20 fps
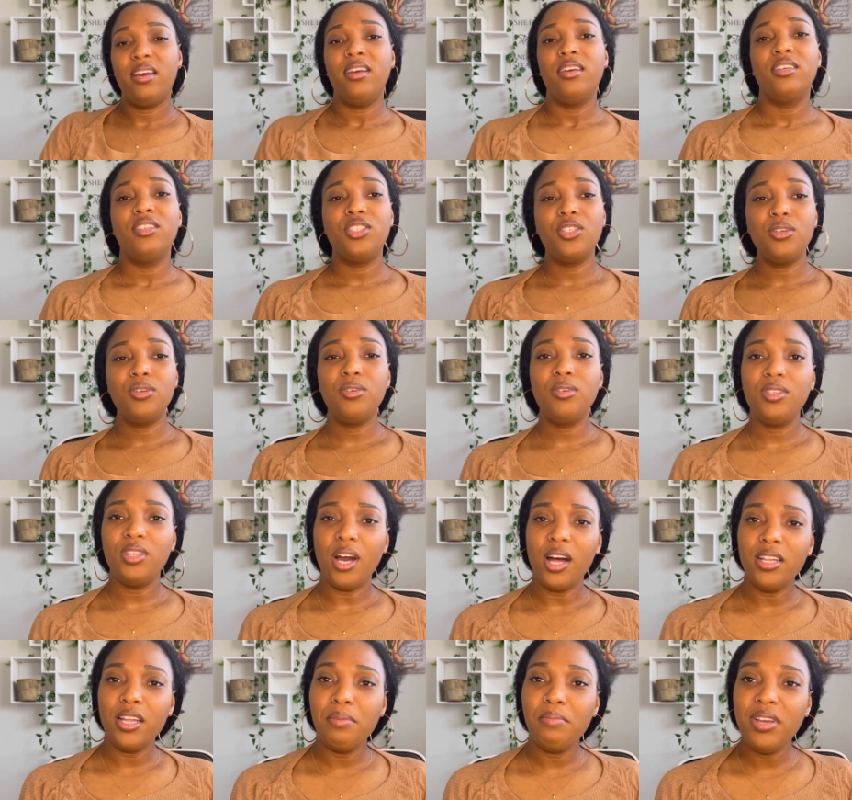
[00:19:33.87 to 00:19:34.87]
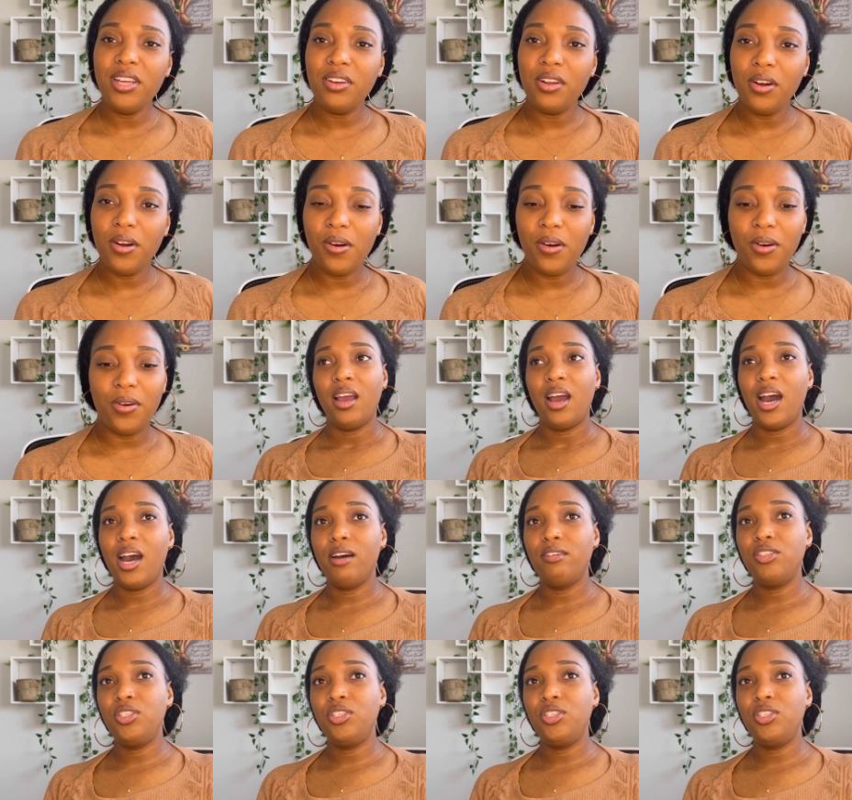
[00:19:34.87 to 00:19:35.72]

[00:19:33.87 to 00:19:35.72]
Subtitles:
So y'all let me know, how